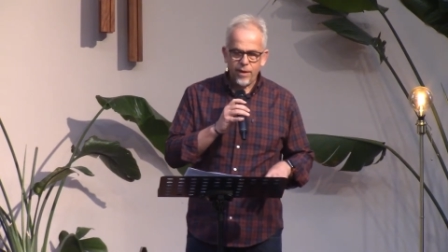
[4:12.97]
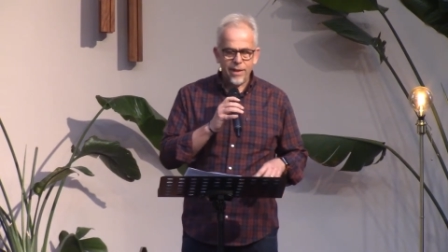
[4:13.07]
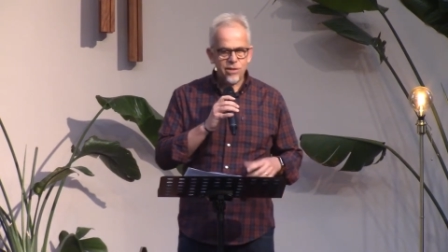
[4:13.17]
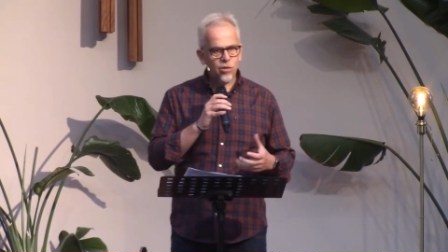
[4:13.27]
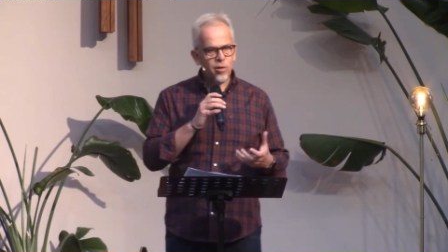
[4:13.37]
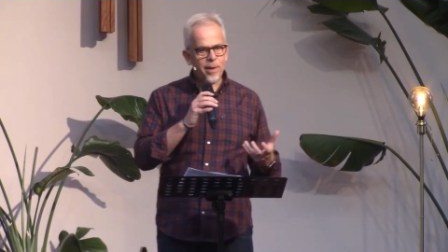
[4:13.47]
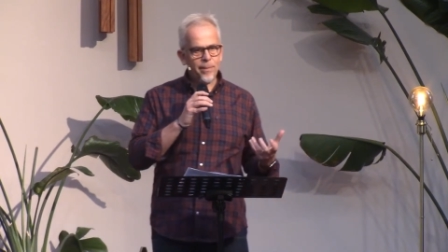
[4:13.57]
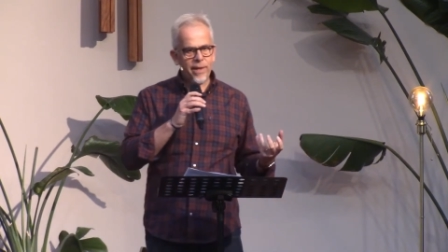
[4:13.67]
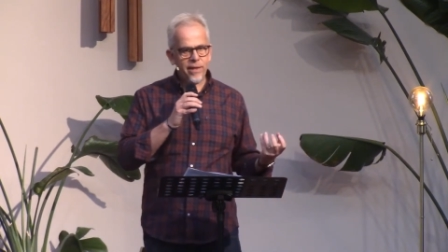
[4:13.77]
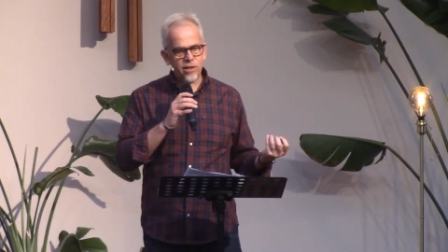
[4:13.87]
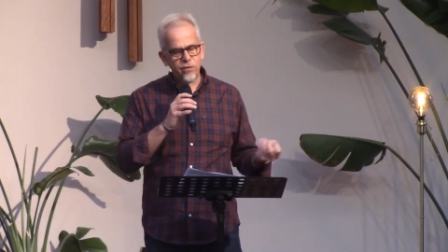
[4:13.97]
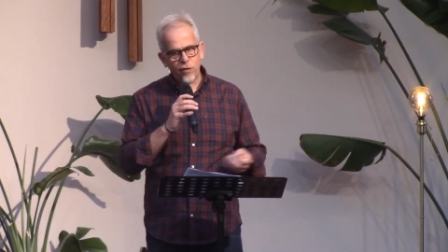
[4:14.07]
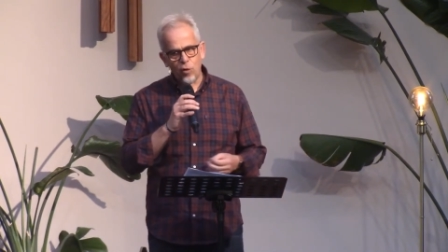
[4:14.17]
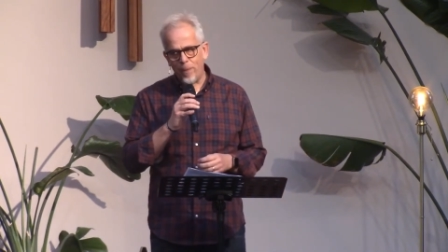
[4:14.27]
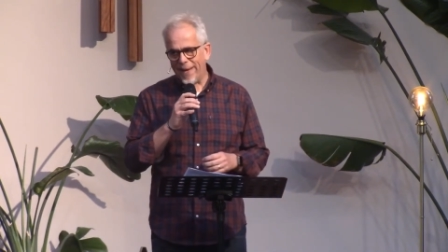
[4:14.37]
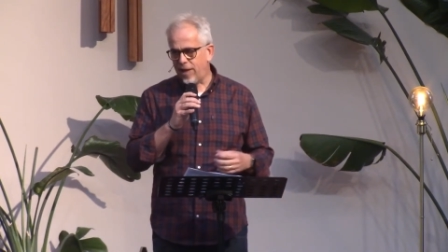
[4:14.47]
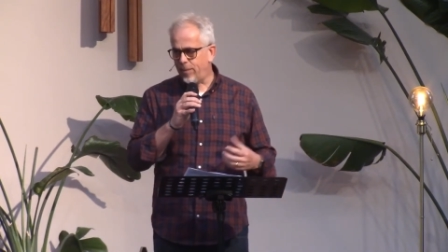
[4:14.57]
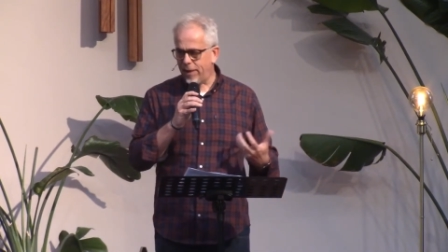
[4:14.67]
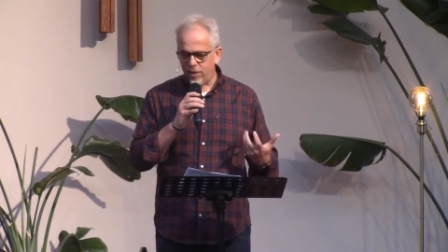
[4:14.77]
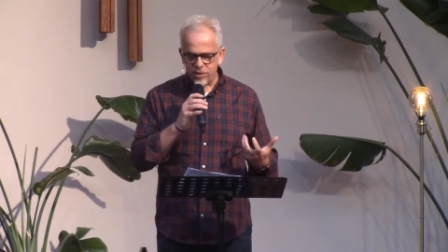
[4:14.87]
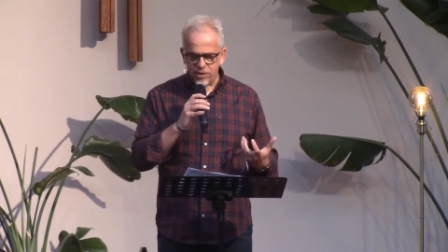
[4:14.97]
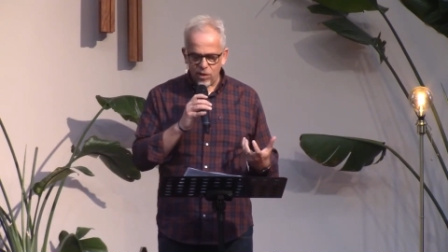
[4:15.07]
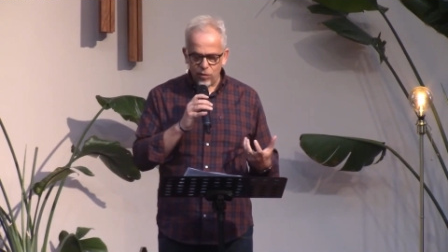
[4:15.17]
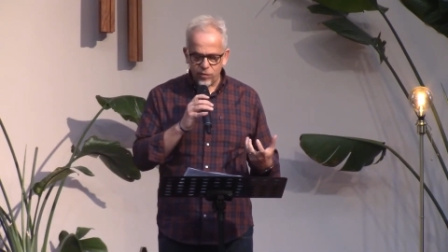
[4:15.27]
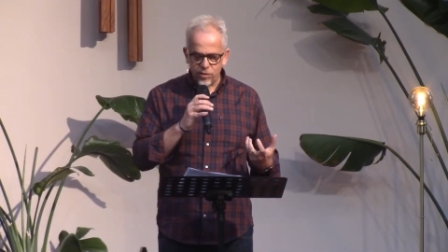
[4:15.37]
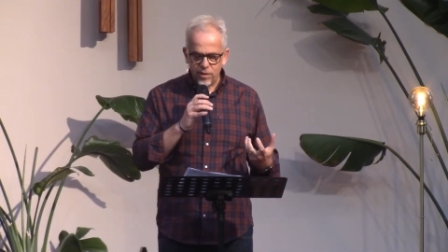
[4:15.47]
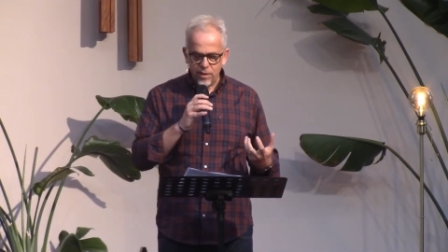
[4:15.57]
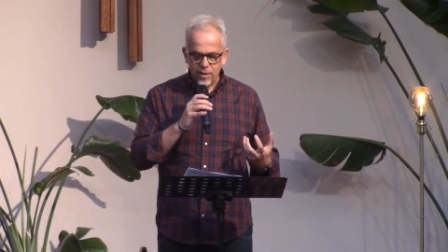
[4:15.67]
It's not about making us feel bad about ourselves,